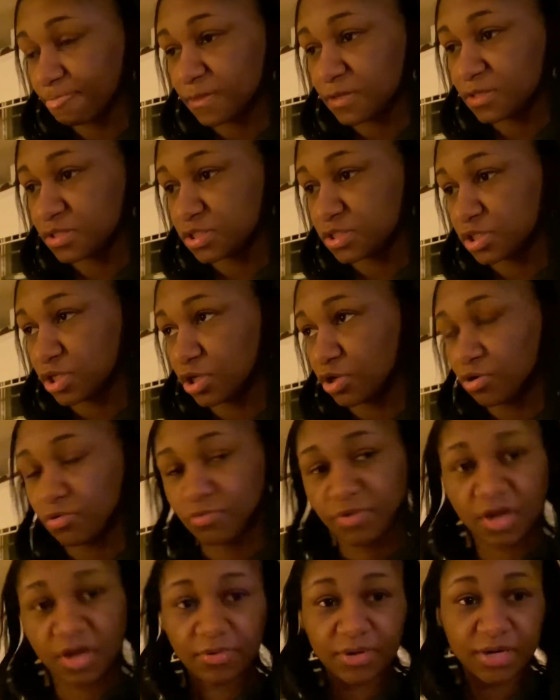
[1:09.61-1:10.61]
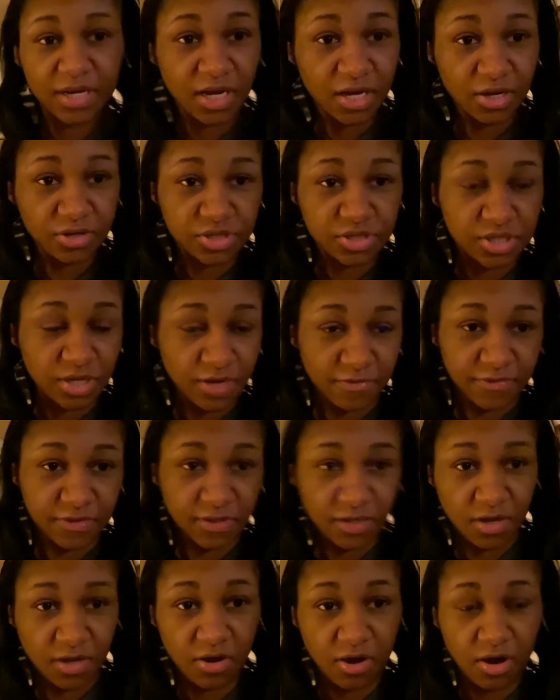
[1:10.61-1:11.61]
So we already got our stuff in
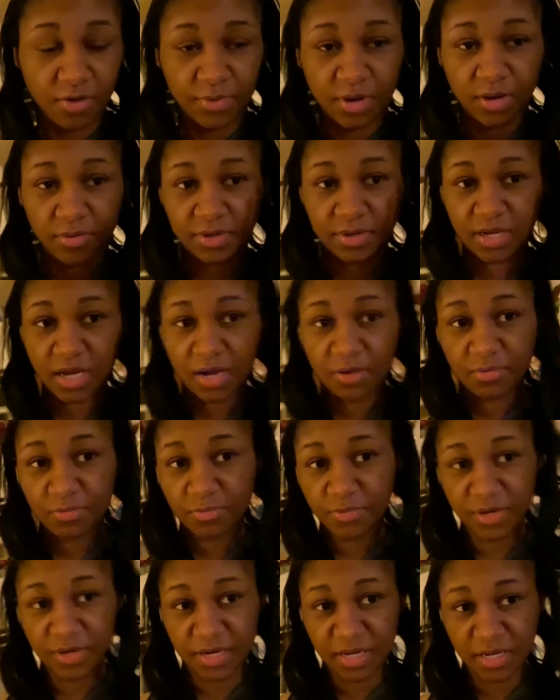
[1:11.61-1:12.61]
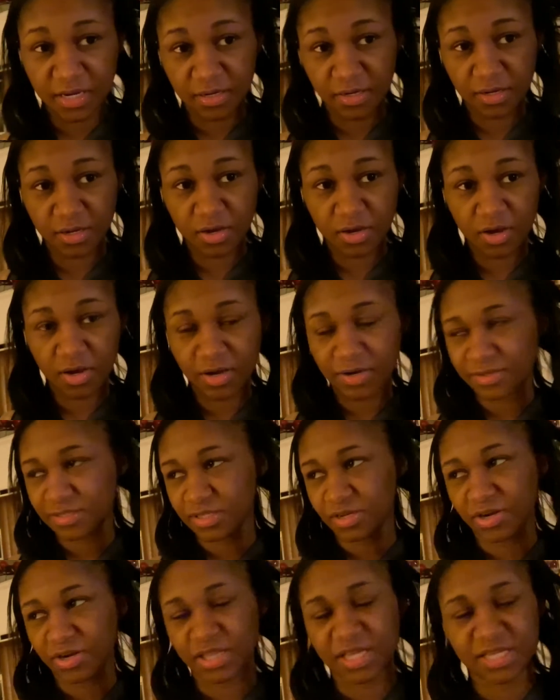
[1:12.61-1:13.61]
the car. We already got what we need in the car.
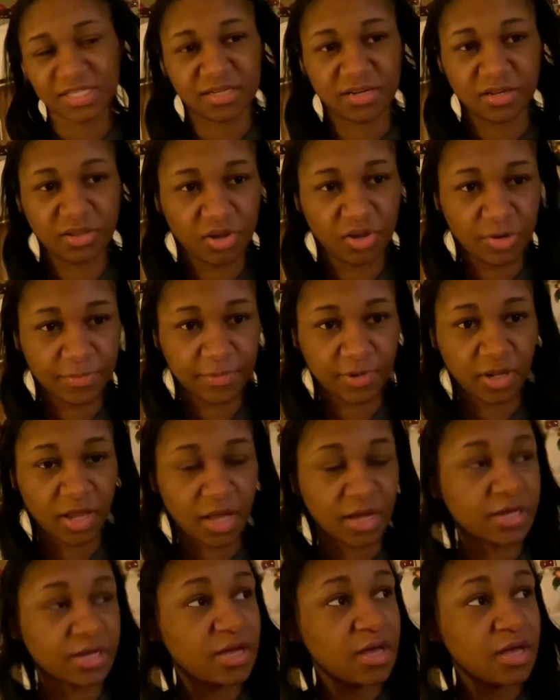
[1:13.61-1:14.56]
Sorry, that's an alarm clock.